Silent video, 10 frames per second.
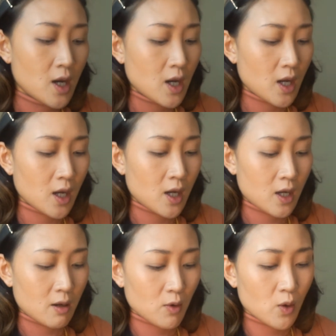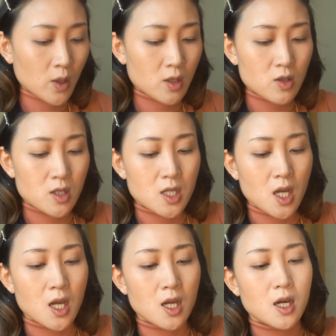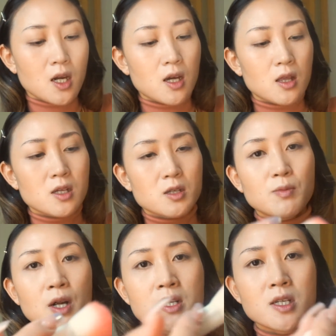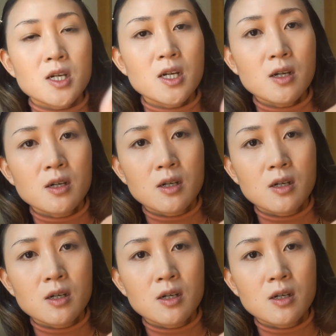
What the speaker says: and I'm going to take this bronzer